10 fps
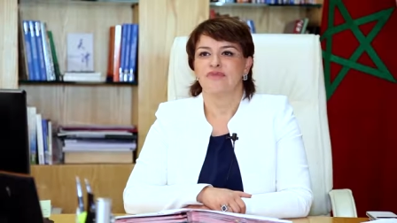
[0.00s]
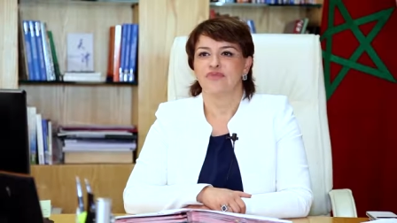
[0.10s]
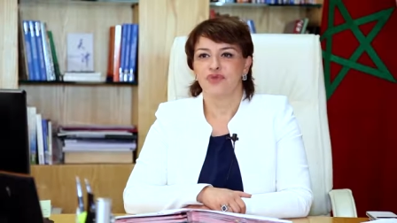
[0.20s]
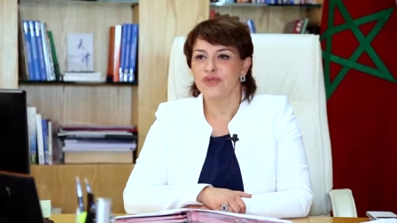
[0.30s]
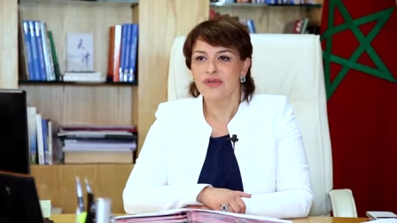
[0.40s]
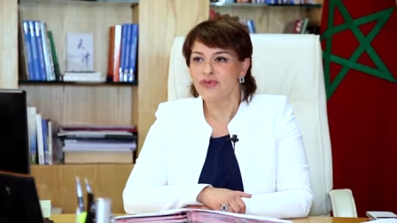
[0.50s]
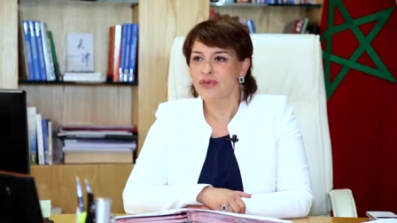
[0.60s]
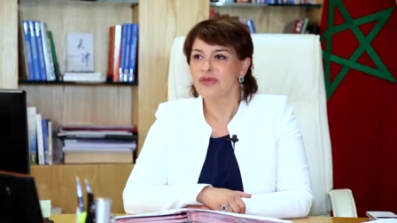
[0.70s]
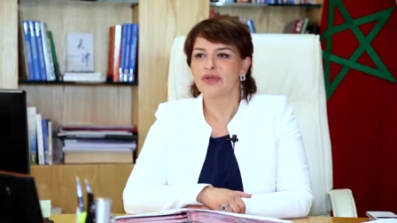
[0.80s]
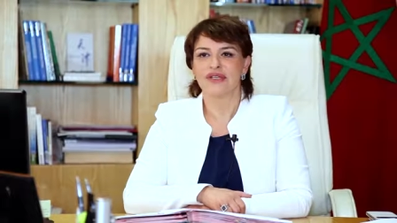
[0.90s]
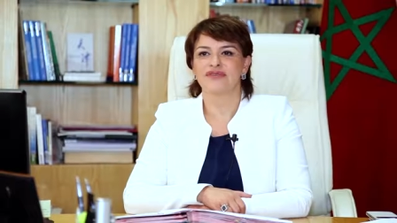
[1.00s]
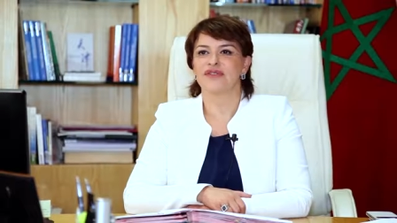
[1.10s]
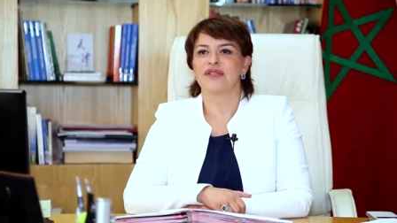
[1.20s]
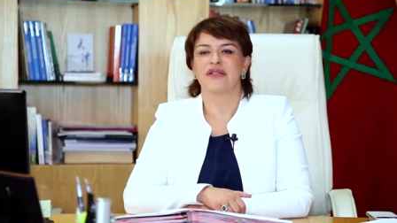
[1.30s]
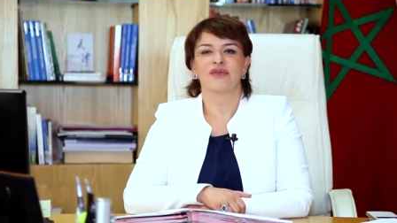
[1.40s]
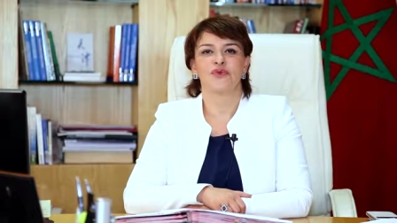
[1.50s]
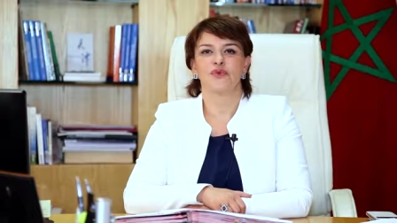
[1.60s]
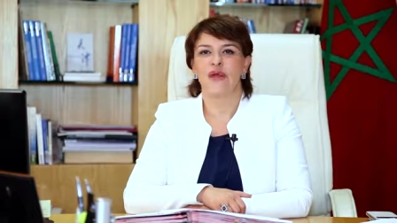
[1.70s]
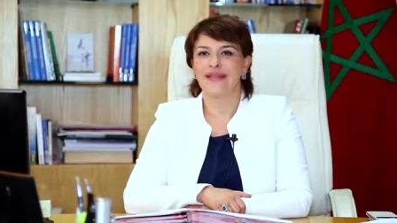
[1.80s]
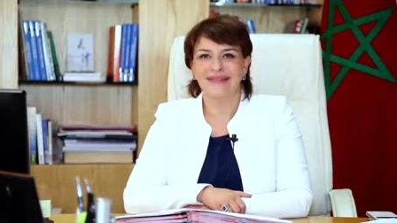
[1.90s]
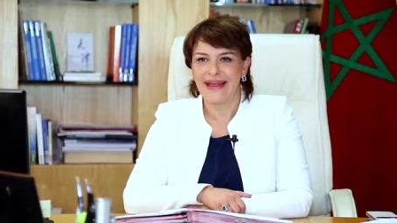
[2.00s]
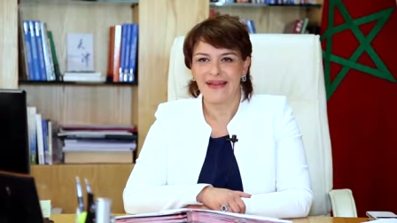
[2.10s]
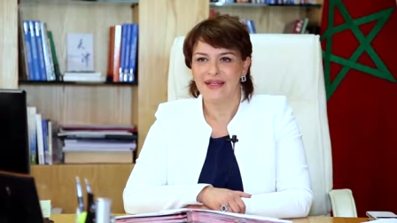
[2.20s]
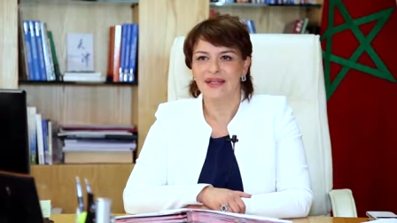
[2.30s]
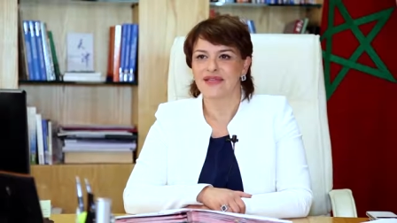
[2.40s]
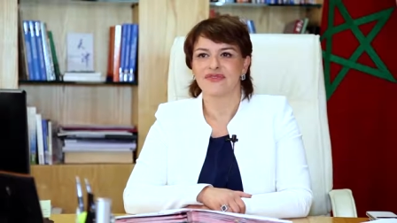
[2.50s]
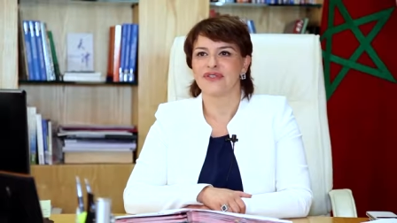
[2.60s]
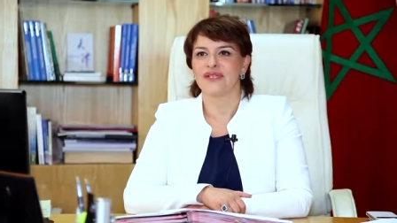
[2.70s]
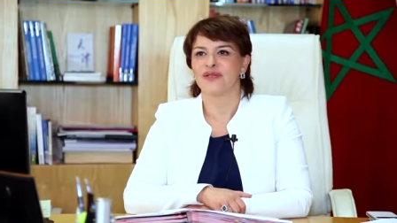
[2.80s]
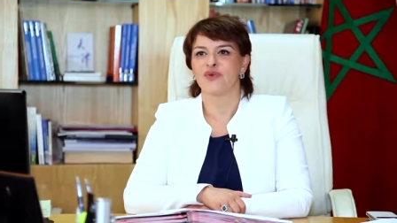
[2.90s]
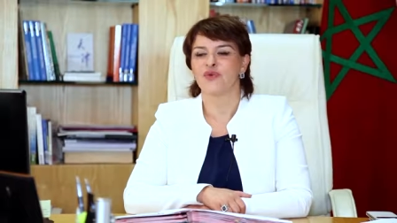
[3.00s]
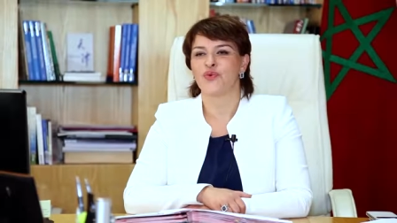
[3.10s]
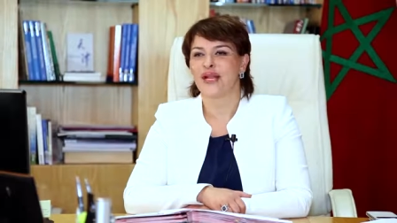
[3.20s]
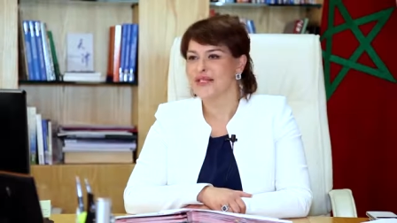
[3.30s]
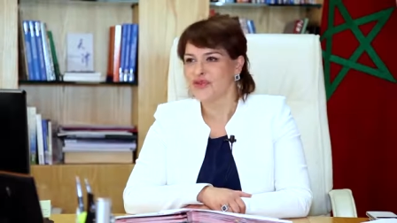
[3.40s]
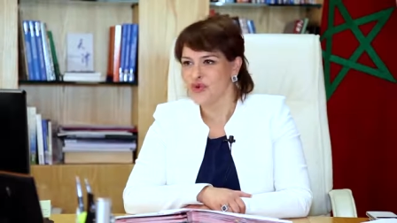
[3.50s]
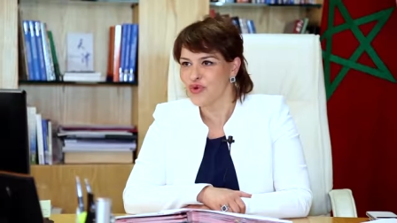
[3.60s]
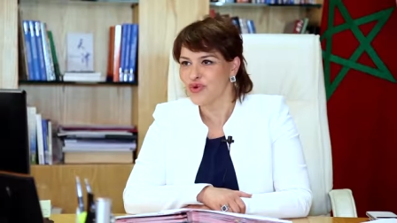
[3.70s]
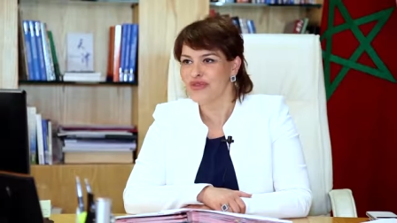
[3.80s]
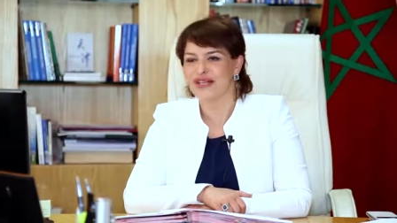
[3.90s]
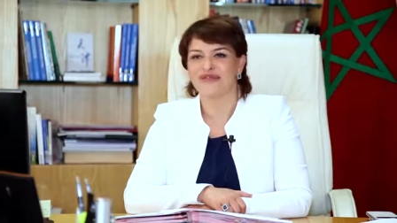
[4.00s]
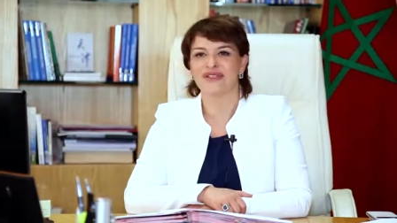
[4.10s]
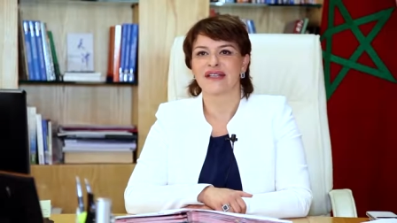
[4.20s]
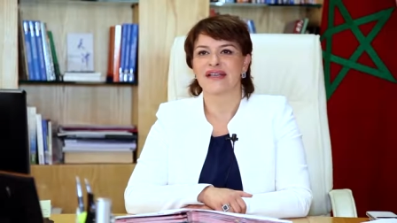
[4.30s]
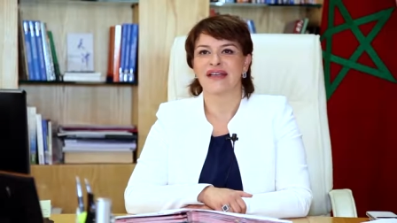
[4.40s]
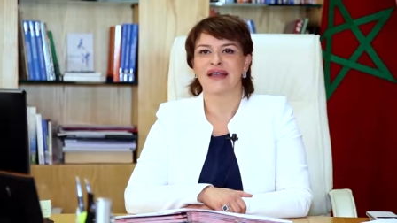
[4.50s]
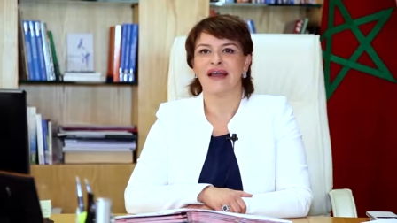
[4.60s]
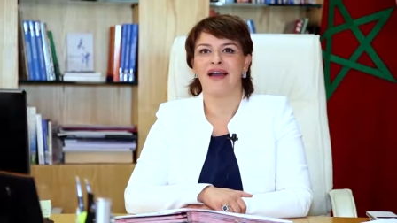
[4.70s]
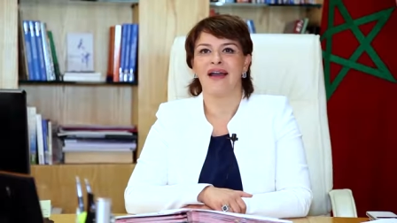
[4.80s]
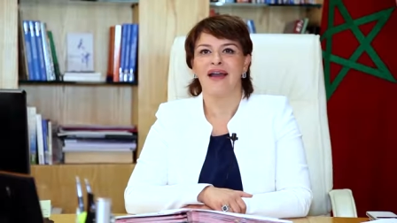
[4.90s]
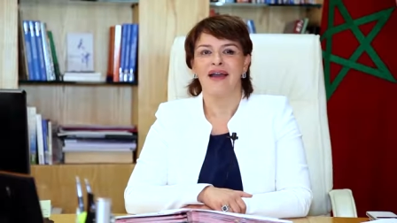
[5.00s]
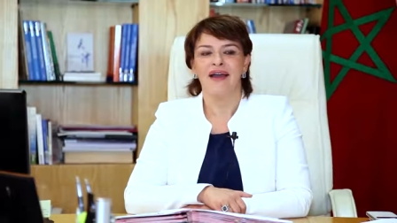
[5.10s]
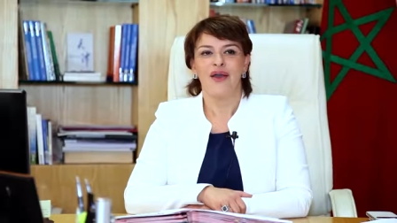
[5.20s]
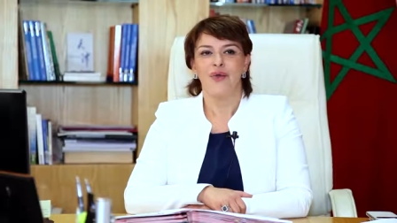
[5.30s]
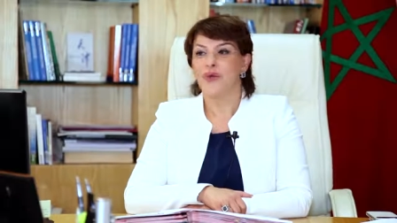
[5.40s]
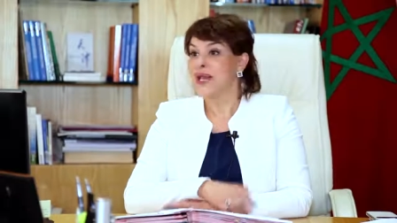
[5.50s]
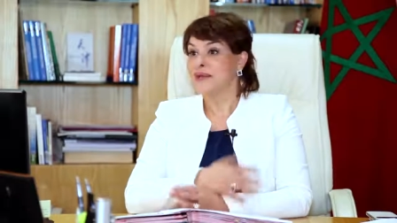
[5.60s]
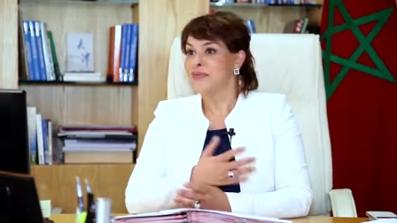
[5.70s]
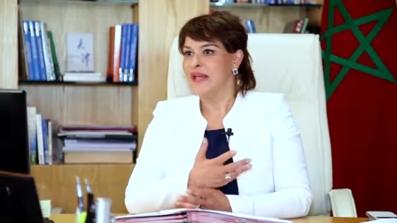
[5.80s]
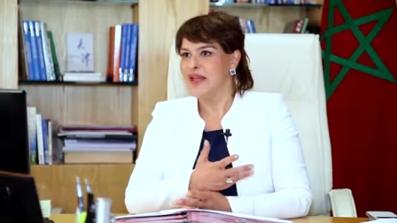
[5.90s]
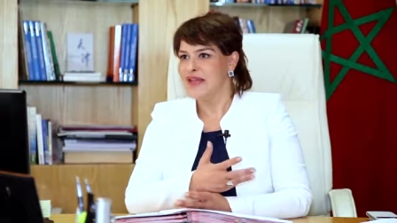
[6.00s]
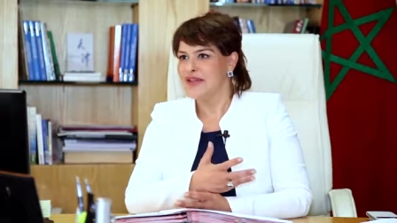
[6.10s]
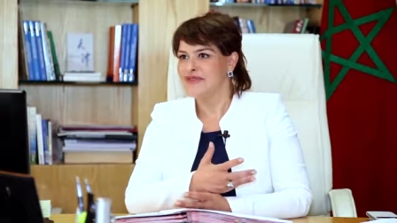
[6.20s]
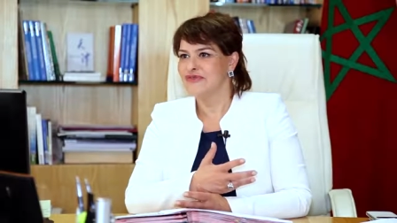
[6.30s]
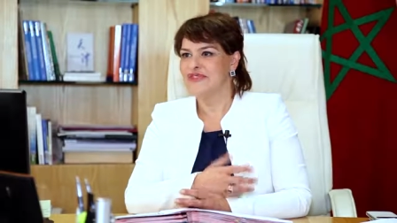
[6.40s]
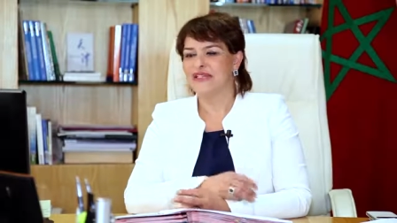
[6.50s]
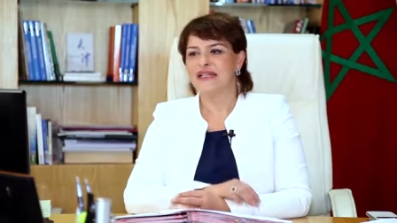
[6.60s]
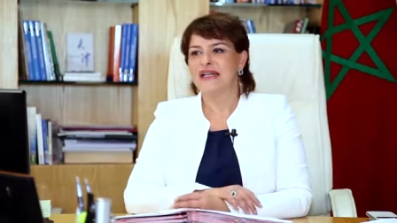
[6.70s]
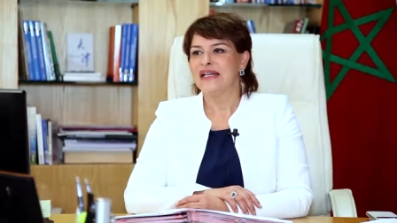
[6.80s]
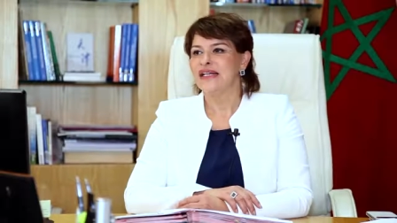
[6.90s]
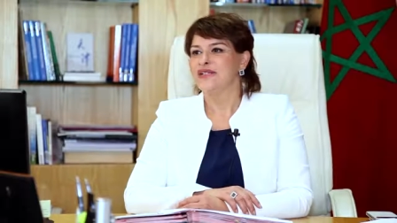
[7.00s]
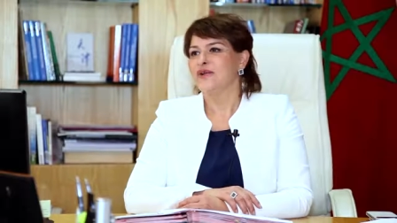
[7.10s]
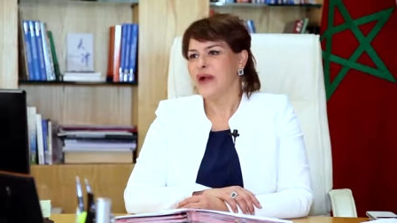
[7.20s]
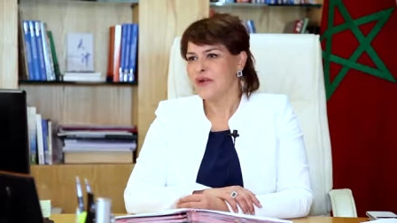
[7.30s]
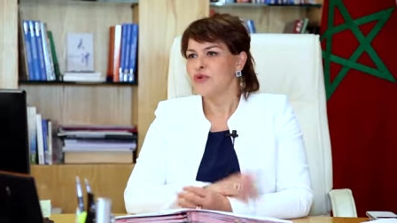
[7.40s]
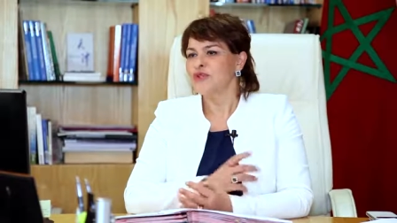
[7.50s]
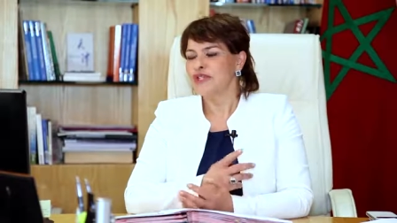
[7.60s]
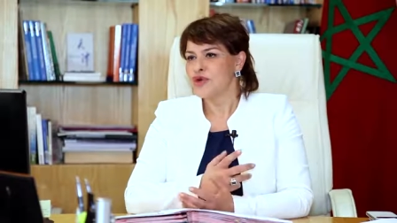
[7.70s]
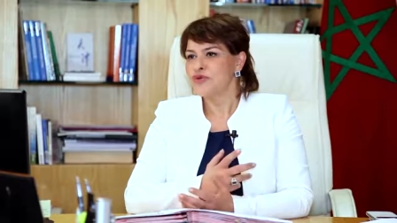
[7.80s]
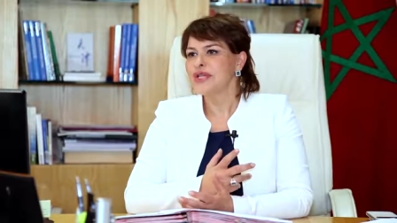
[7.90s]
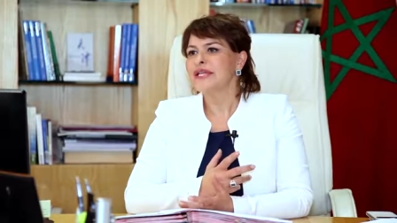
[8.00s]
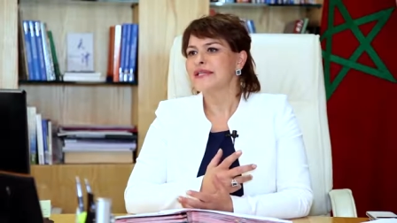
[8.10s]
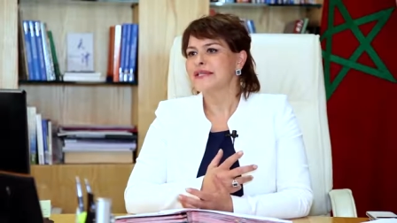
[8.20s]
beautiful, everything well done, everything well told, everything well behaved. So I was really